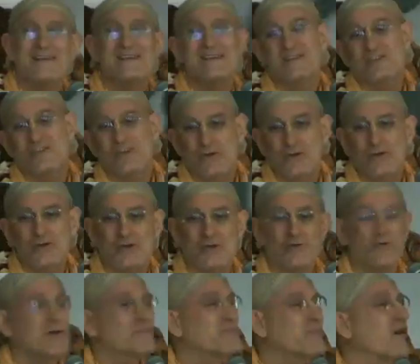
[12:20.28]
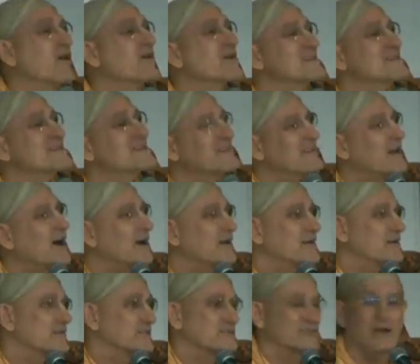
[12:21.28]
is good, what part is
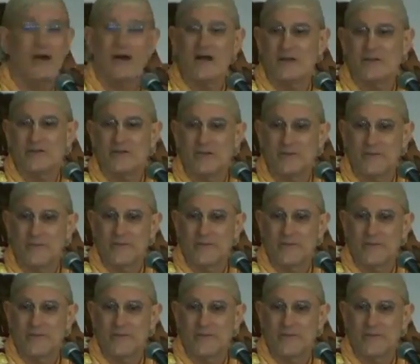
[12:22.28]
not is not.